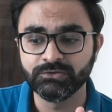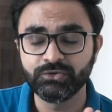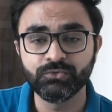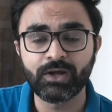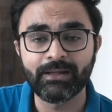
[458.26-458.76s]

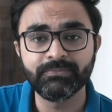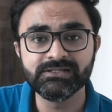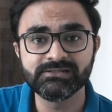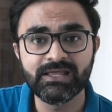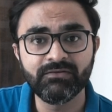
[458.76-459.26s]
through
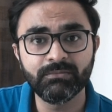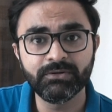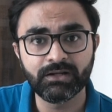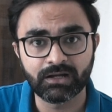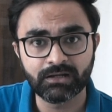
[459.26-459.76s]
Apple's
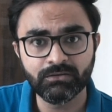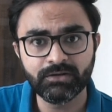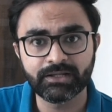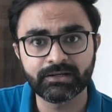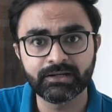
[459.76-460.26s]
developer
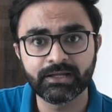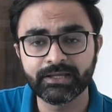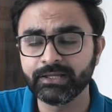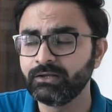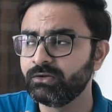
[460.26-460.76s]
account, and
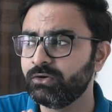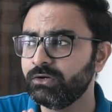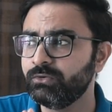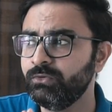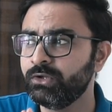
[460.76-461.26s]
I
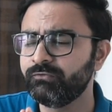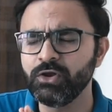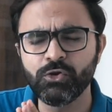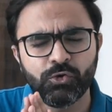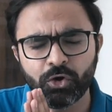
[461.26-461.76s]
got hold of a
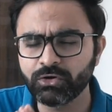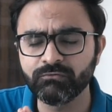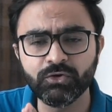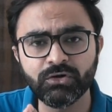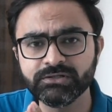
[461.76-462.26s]
lot
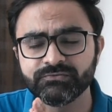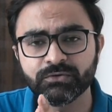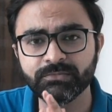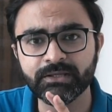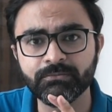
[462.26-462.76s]
of knowledge
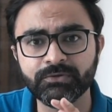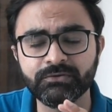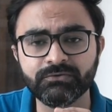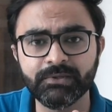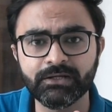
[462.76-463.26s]
from them with
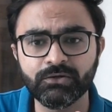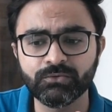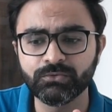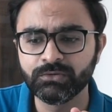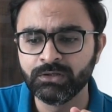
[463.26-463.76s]
respect
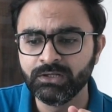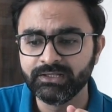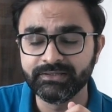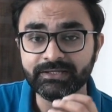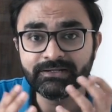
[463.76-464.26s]
to
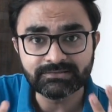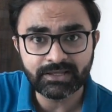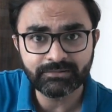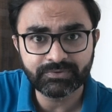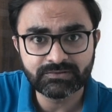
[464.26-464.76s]
their
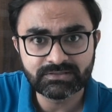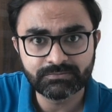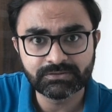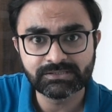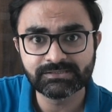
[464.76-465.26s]
design
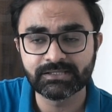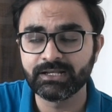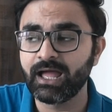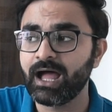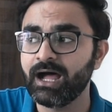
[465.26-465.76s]
principles
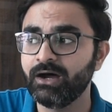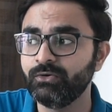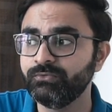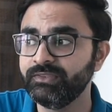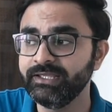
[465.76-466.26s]
and
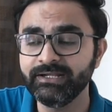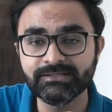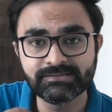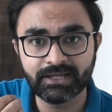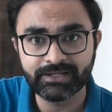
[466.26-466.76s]
how they
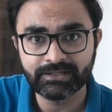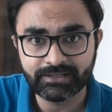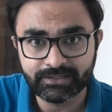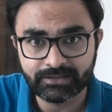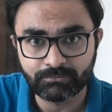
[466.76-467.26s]
design
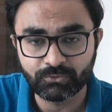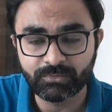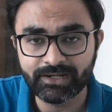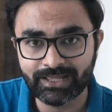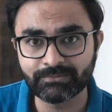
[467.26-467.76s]
their
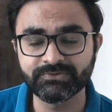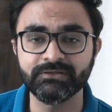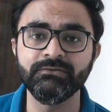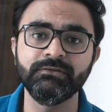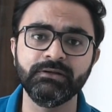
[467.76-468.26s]
mobile apps
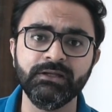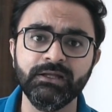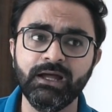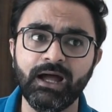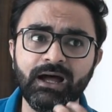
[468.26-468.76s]
and
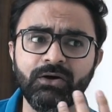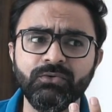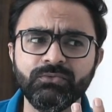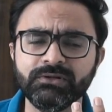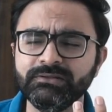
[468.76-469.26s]

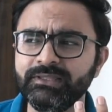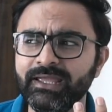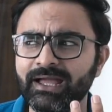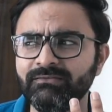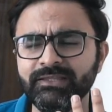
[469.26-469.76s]
how they
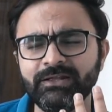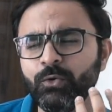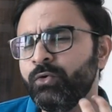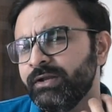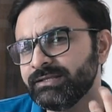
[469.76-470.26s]
have their
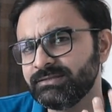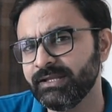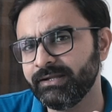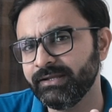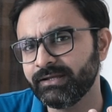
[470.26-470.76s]
own
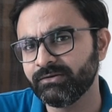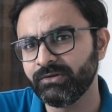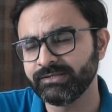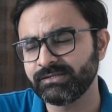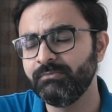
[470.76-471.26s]
aesthetic
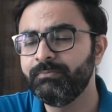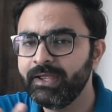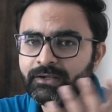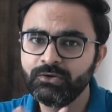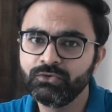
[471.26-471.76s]
as
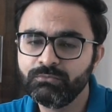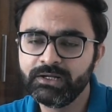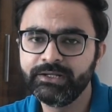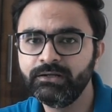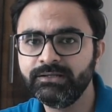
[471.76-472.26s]
compared to
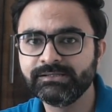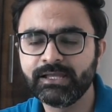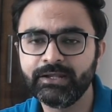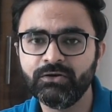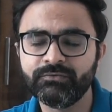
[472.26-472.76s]
material
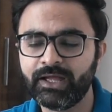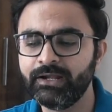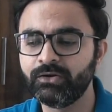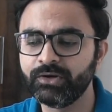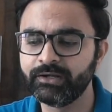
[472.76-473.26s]
design of
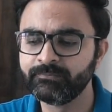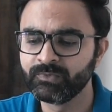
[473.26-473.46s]
Android.